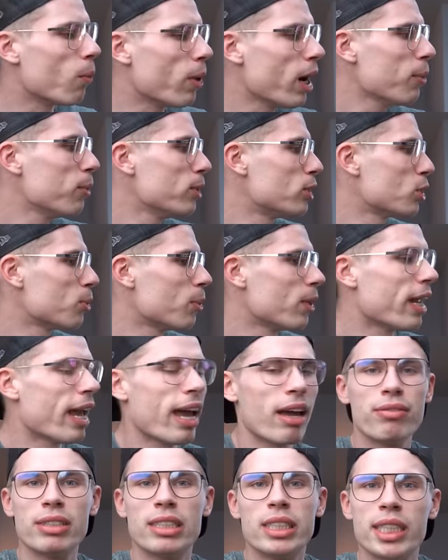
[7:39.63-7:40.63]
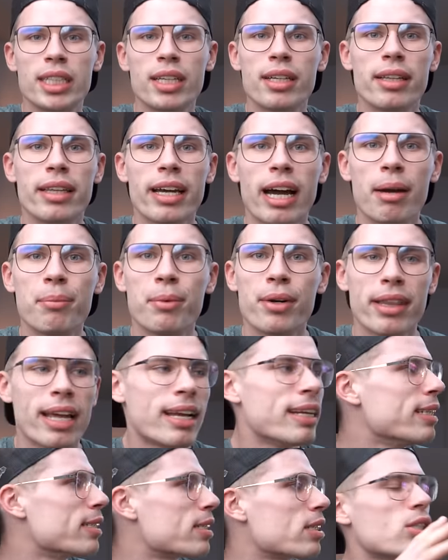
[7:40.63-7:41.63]
Why would you want to have a QiYi timer
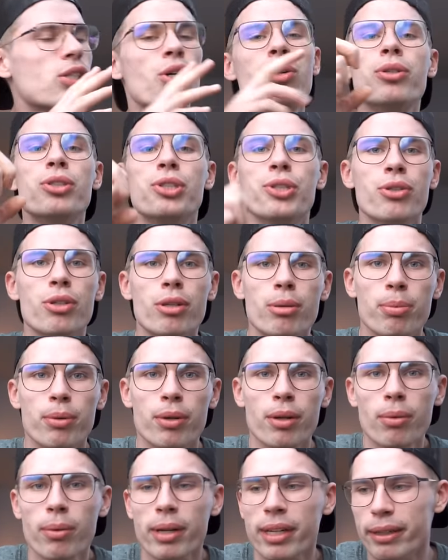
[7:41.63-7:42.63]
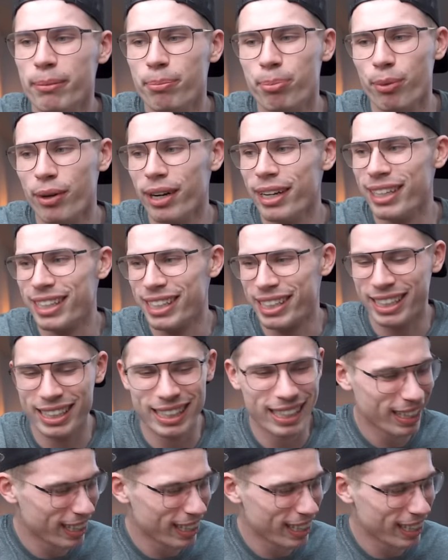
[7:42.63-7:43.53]
that is so durable when it breaks,